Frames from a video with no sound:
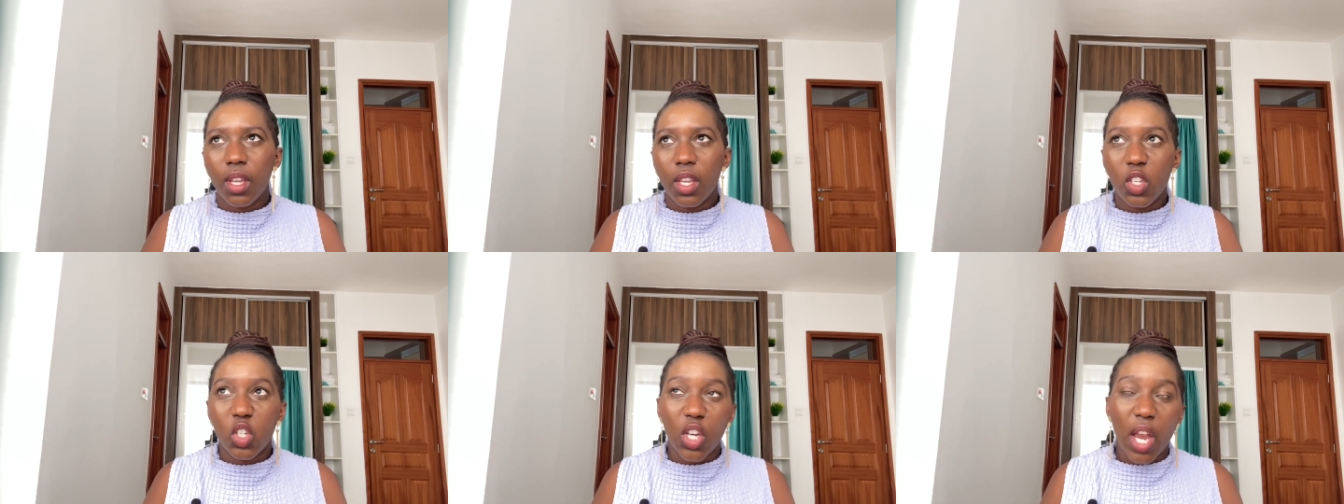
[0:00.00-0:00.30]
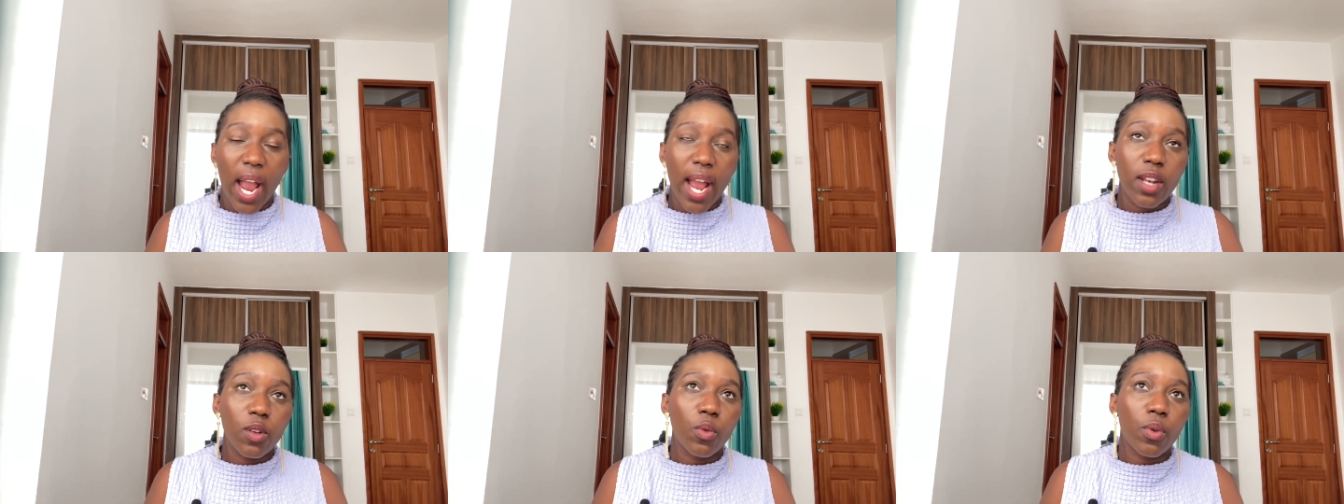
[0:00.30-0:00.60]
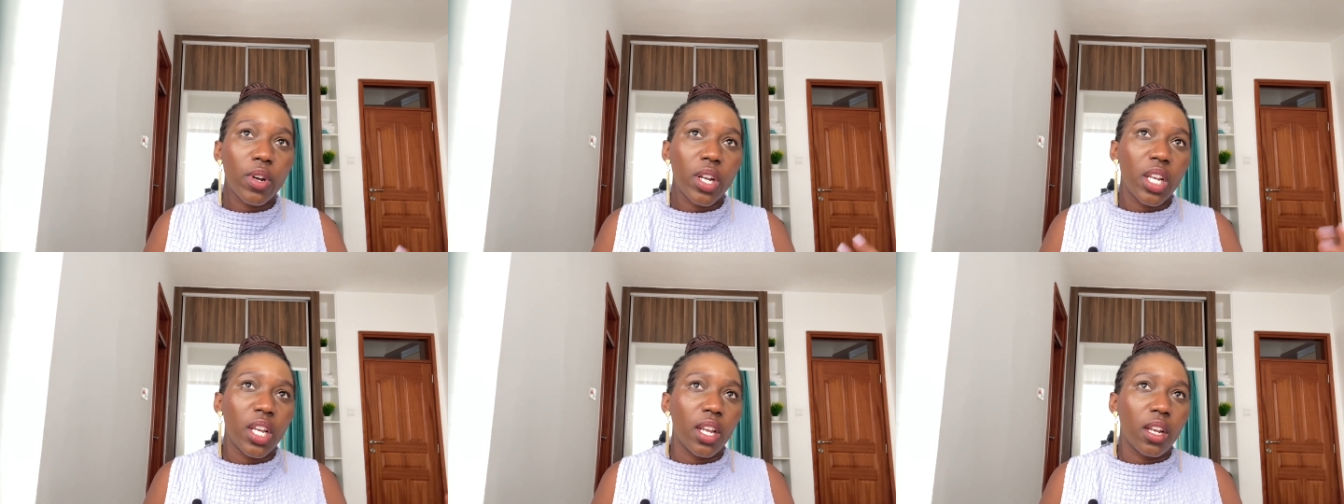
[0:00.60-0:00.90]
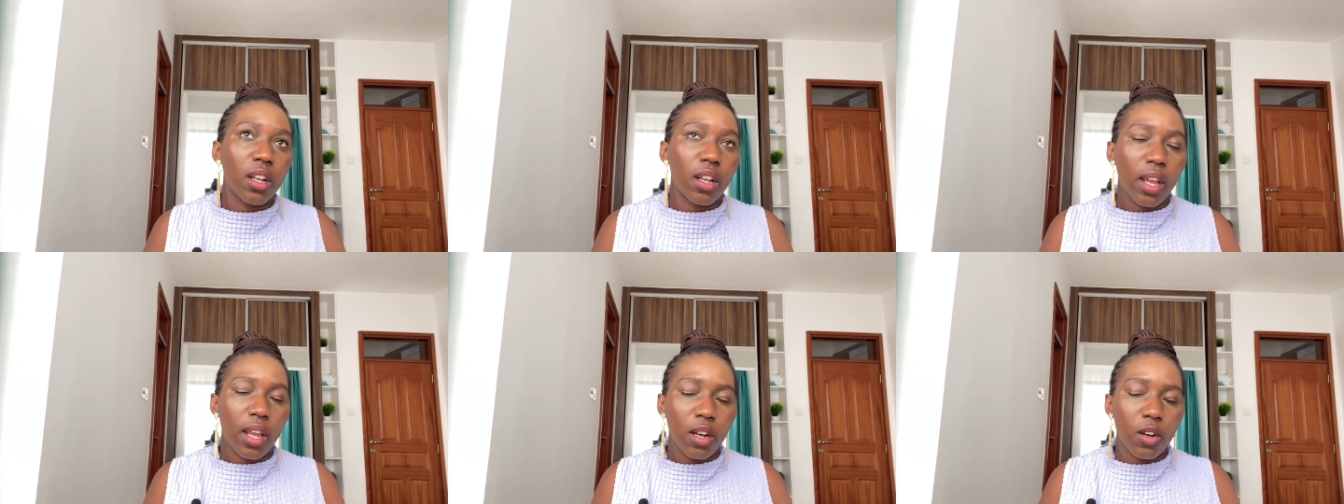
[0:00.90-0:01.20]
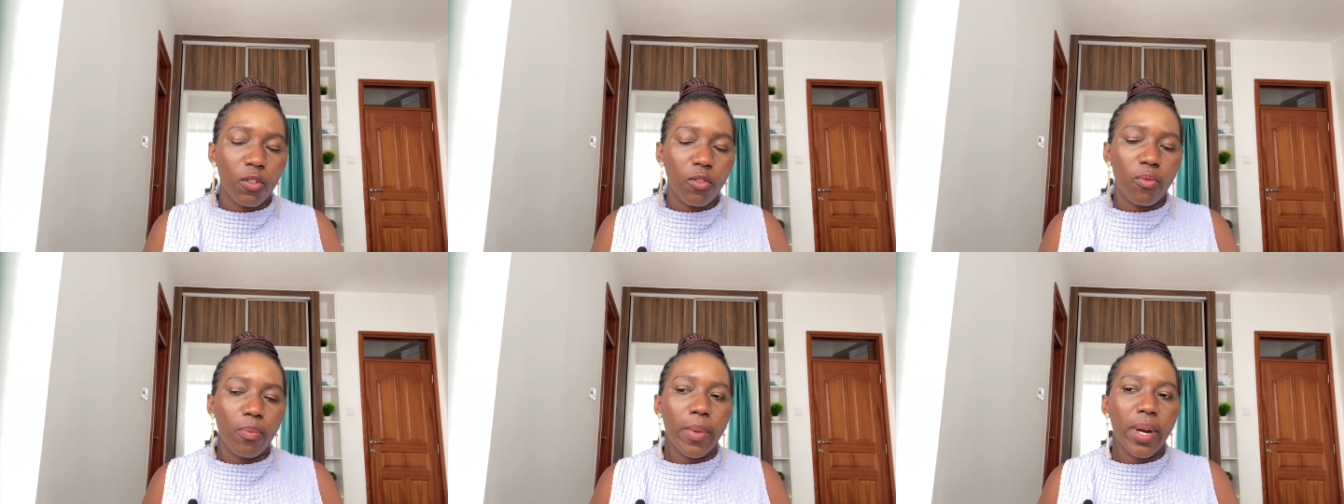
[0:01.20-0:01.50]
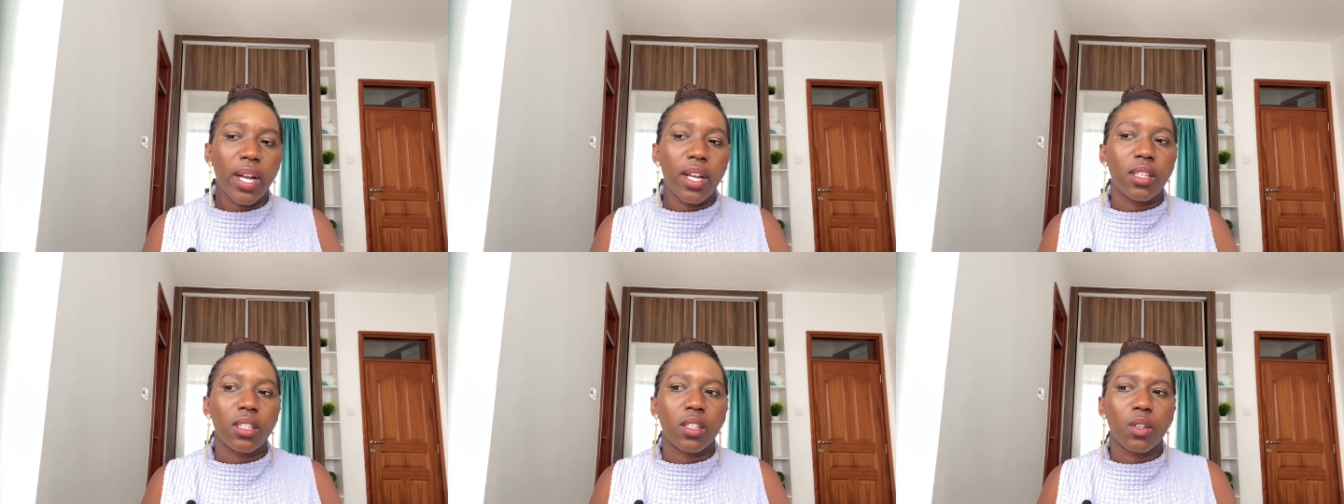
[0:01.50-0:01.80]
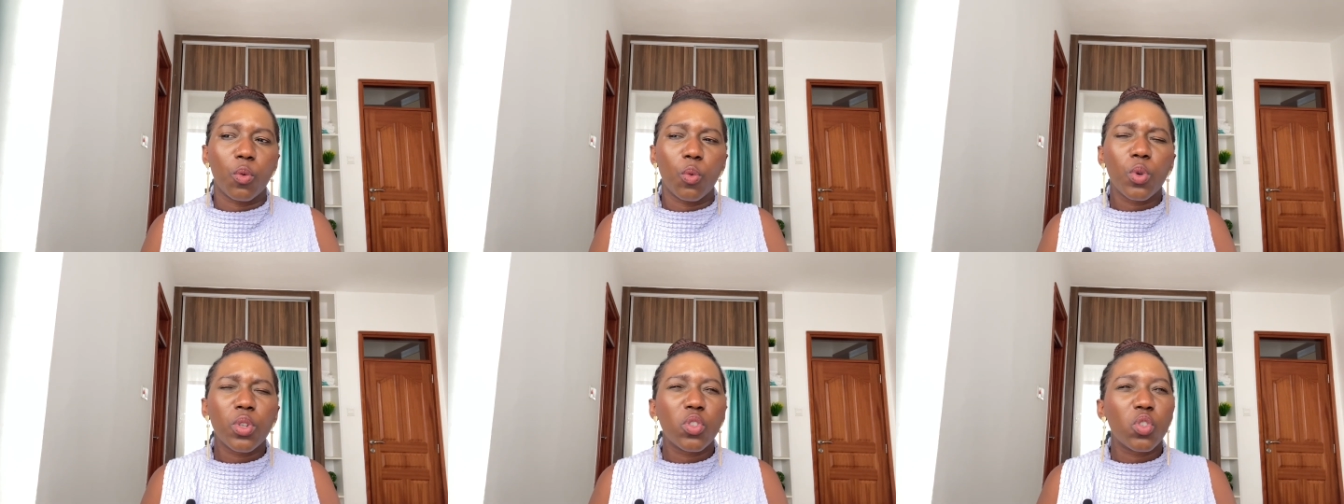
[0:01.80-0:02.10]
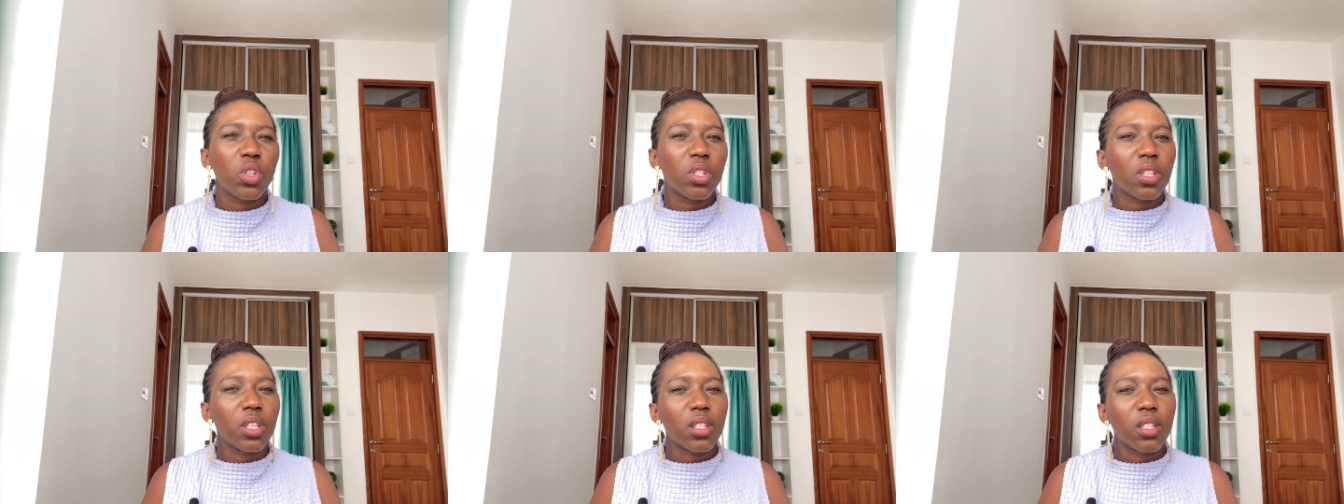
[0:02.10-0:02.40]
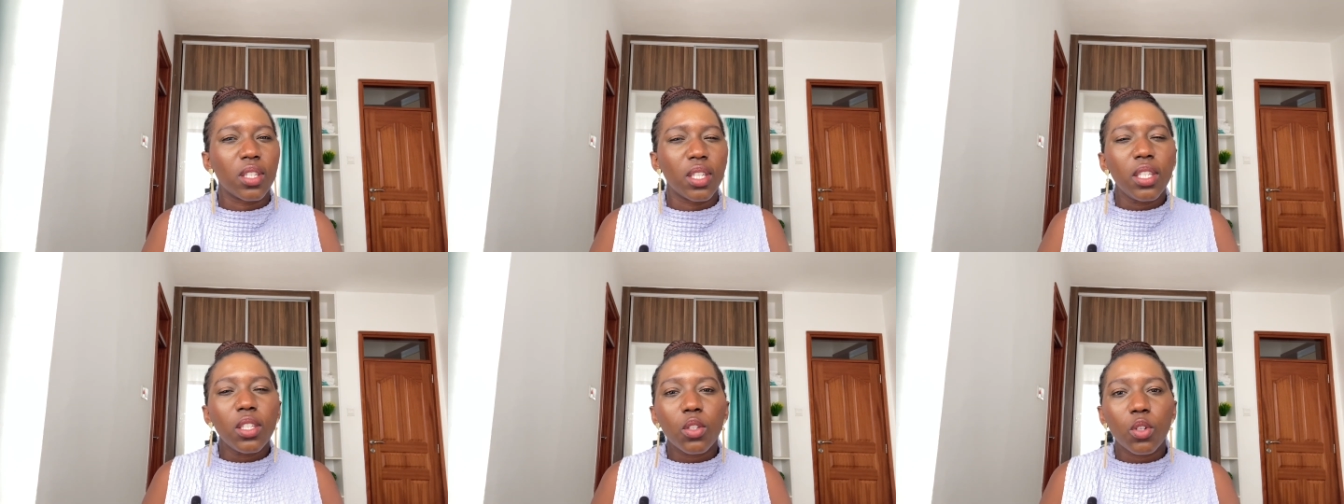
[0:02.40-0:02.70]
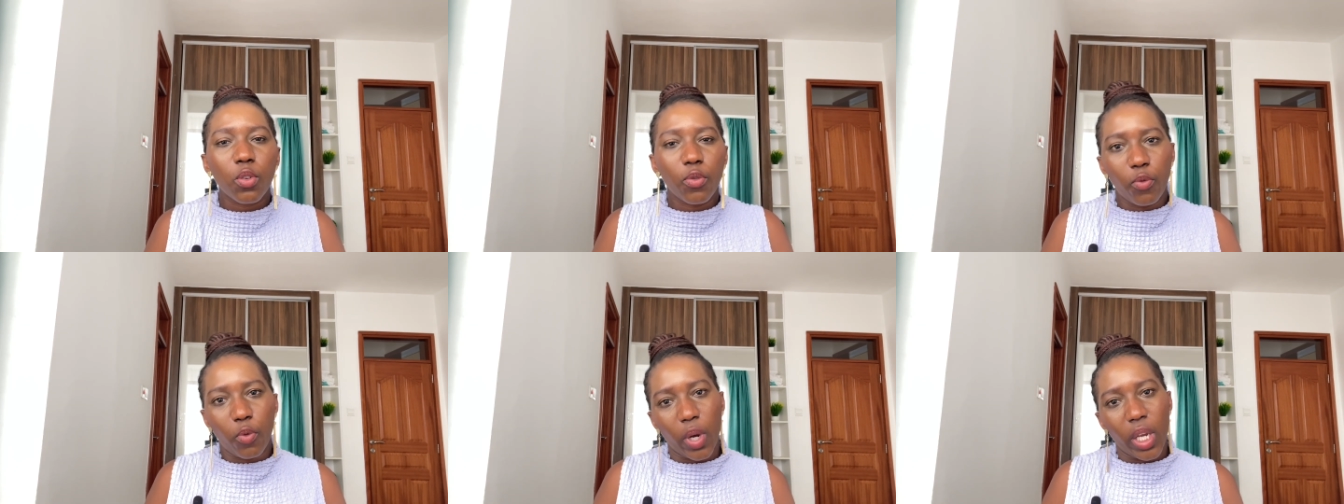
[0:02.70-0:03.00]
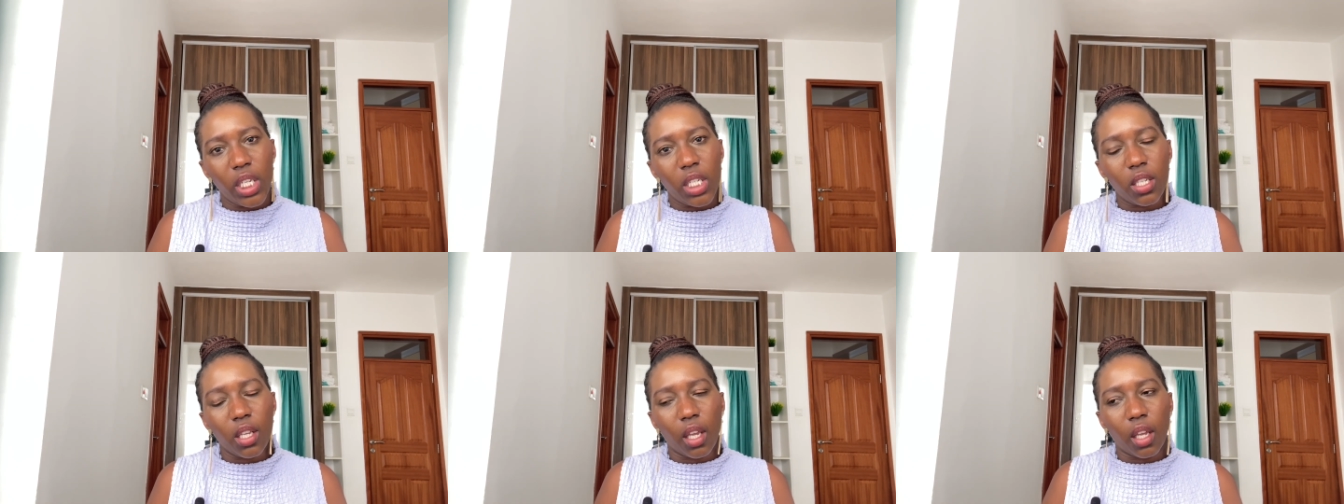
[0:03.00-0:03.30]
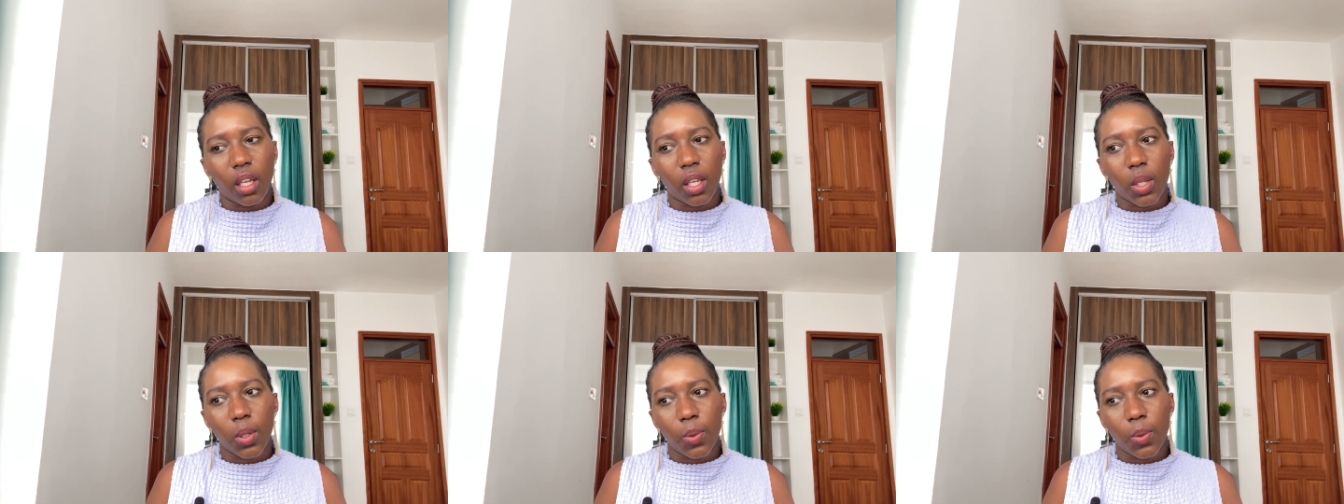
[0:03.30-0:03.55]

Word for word: January and the end of March was just a season of waiting.